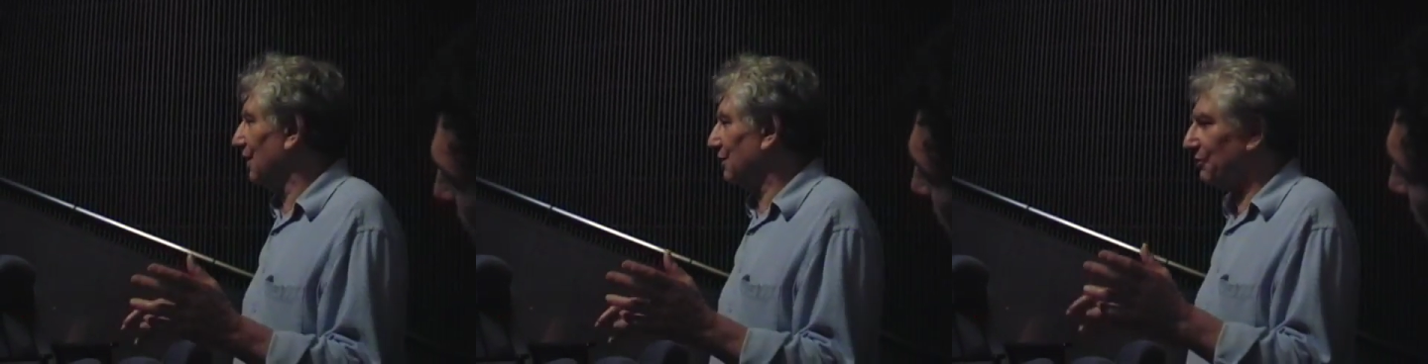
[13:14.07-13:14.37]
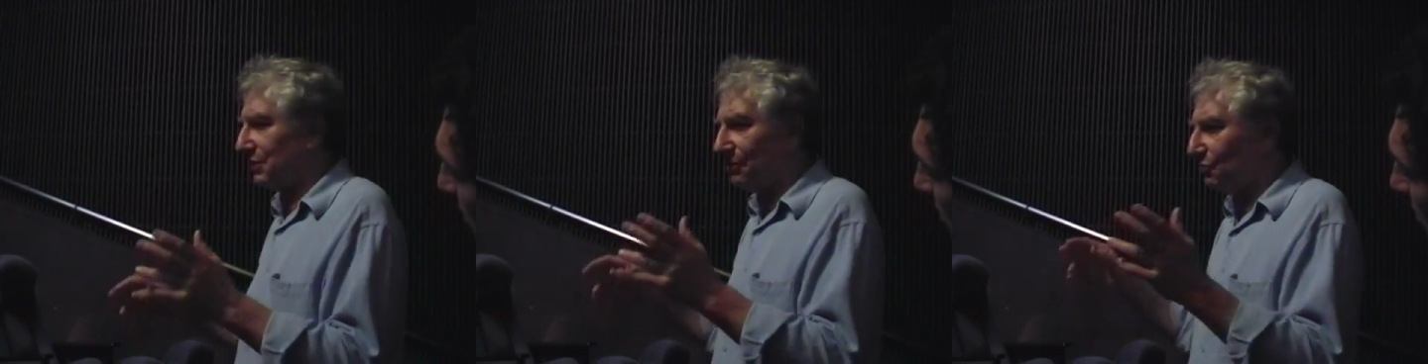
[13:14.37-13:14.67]

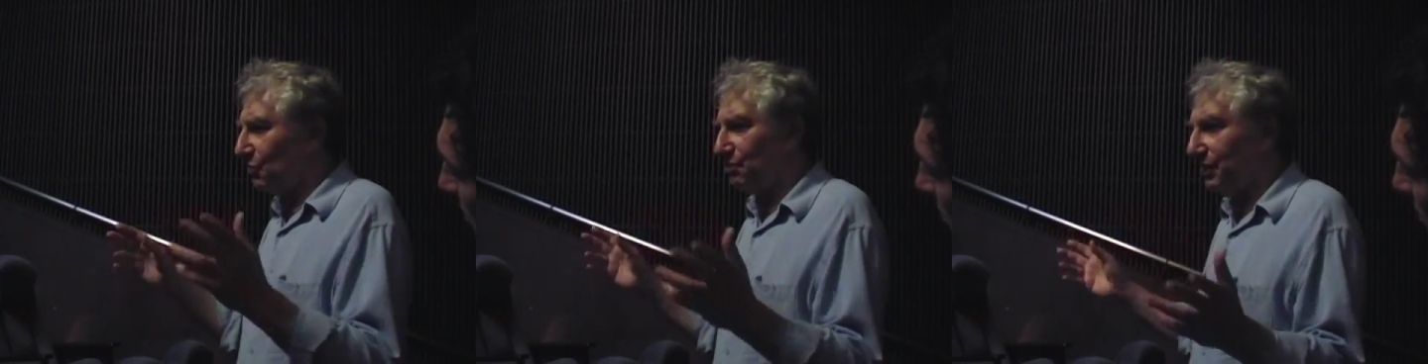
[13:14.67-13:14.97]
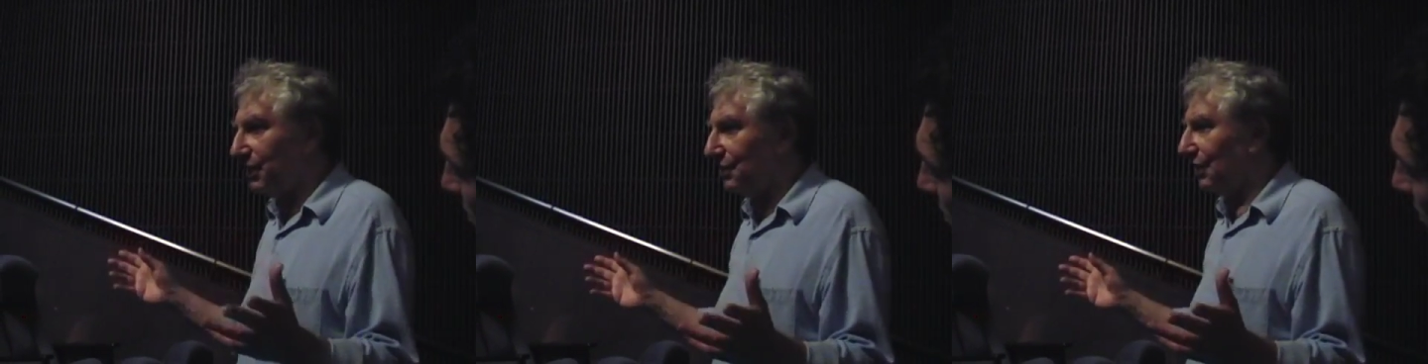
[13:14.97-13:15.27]
Something with a
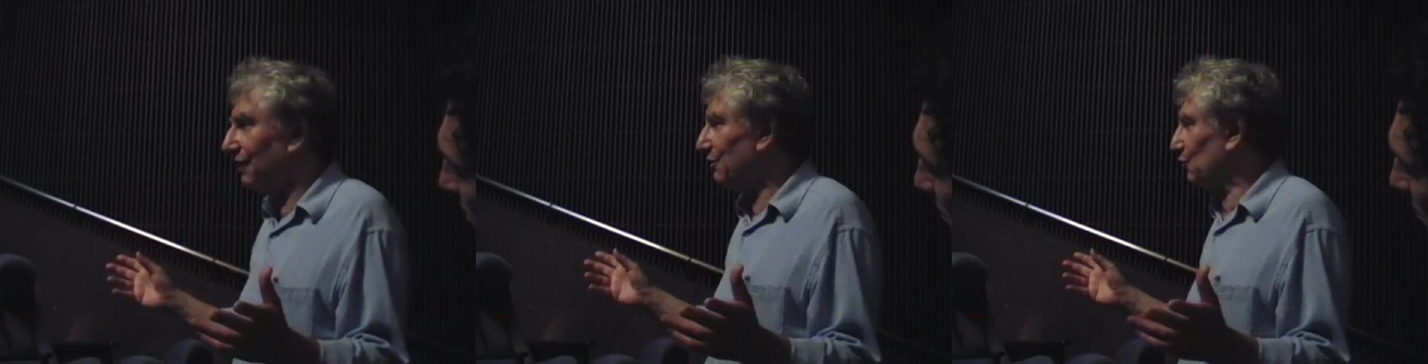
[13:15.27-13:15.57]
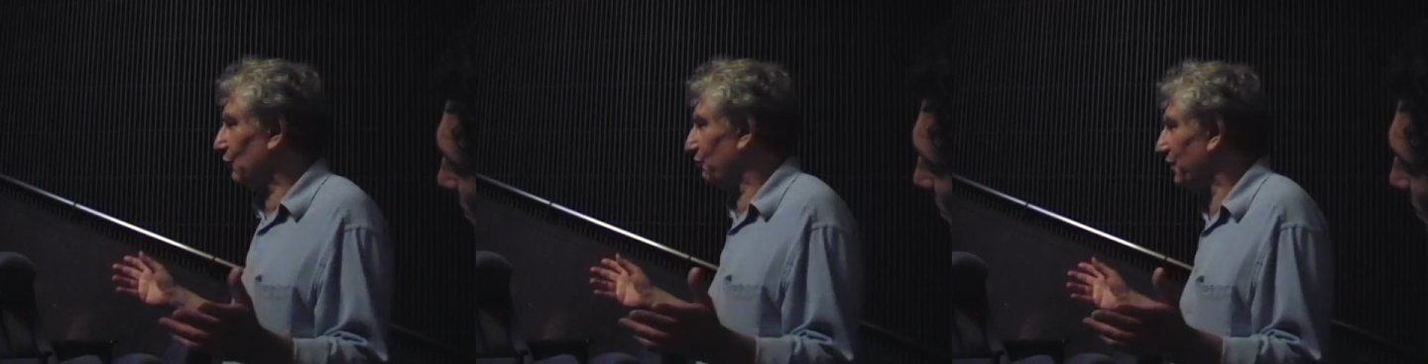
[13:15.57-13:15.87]
pig. I never
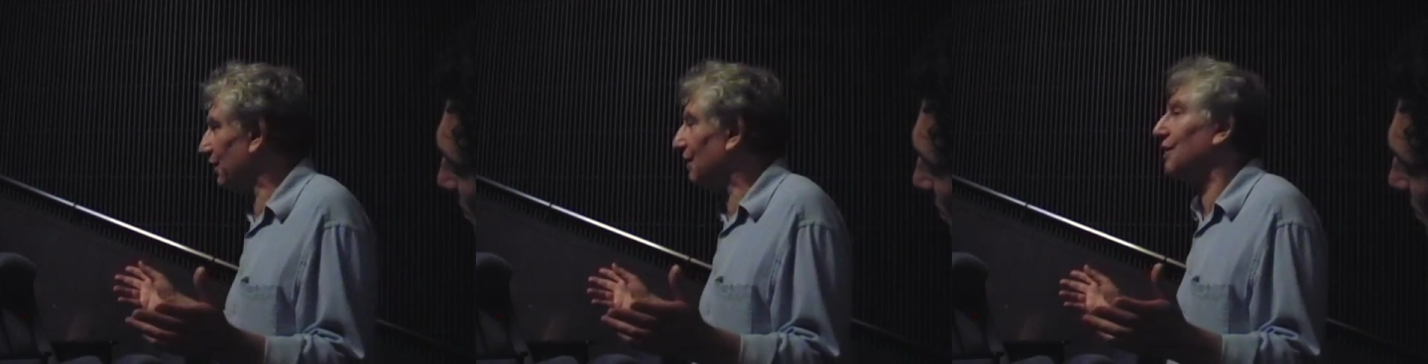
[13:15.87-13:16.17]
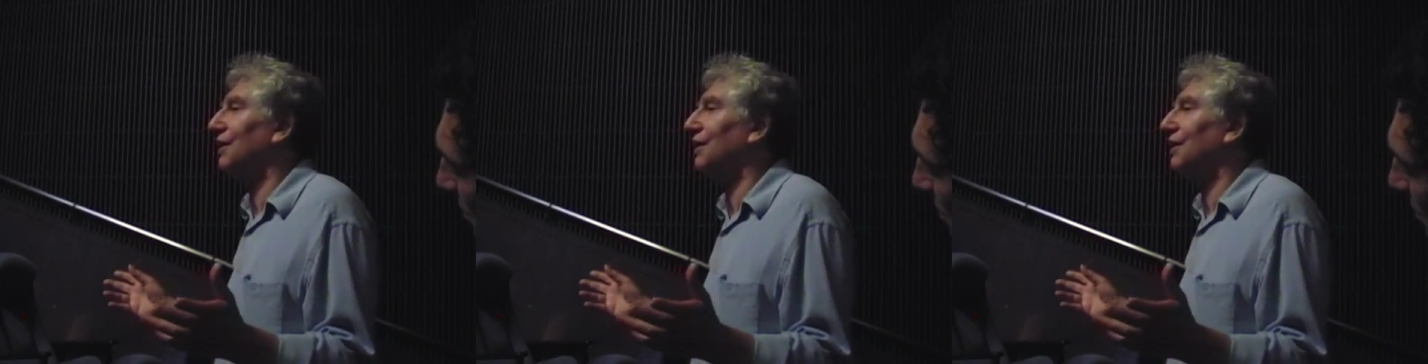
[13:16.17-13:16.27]
saw the pig,